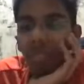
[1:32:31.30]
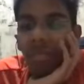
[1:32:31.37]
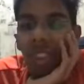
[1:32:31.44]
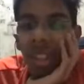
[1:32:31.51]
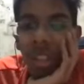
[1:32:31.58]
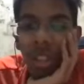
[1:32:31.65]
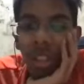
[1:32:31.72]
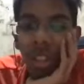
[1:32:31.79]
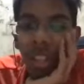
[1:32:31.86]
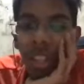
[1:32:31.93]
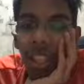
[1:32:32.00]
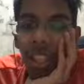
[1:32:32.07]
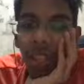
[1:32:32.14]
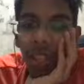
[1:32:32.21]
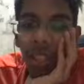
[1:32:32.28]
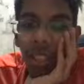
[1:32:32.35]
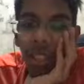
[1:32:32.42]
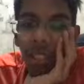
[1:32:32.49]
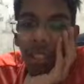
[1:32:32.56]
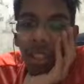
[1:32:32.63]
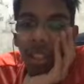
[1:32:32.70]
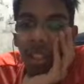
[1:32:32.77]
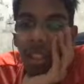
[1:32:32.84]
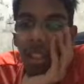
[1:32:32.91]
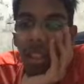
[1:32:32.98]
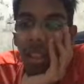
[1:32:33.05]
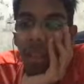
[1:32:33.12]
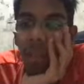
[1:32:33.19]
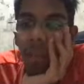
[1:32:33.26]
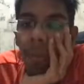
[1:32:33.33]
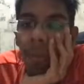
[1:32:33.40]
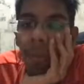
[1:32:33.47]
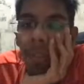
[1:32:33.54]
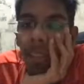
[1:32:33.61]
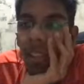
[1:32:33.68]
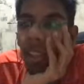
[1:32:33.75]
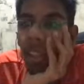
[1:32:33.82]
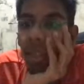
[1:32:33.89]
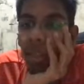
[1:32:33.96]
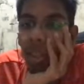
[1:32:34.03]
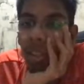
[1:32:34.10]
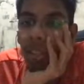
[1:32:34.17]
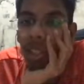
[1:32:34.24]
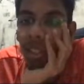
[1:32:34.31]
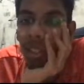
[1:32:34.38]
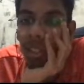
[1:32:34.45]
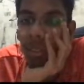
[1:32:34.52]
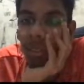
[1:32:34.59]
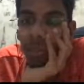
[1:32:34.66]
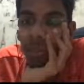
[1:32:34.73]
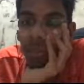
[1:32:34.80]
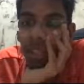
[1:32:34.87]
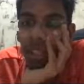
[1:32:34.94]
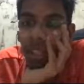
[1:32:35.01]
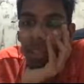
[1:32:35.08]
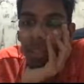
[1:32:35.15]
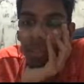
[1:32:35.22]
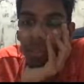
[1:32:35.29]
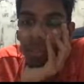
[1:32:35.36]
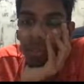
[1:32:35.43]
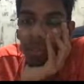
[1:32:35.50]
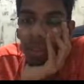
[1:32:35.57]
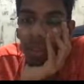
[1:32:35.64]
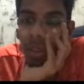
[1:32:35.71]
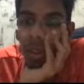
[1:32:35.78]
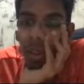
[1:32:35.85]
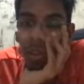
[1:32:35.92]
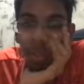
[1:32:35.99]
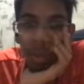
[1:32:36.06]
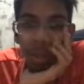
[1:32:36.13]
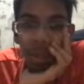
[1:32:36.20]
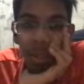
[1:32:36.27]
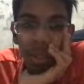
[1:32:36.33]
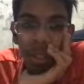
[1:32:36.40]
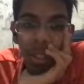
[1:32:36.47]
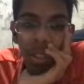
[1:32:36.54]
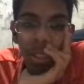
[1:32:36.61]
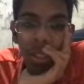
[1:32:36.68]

Should I take an a5? I'm giving Noflian a lot of hopes.